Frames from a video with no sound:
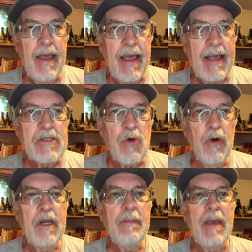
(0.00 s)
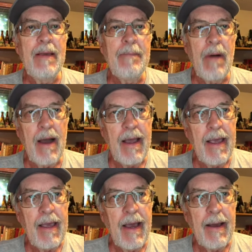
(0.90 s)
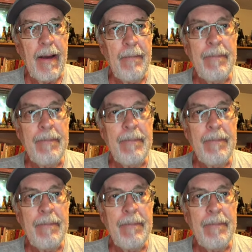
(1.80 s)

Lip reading: It's going to be my